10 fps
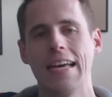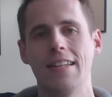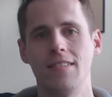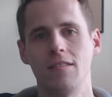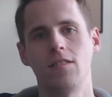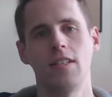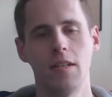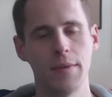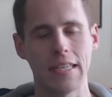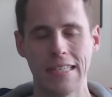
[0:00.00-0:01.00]
and the
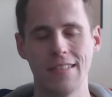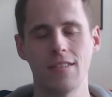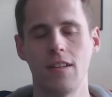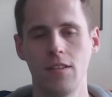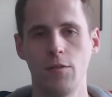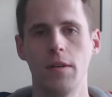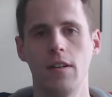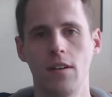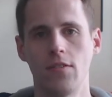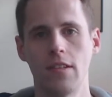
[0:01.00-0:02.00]
dubbing is a little
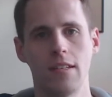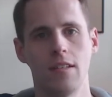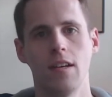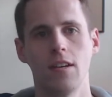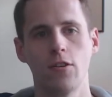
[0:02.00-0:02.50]
bit on the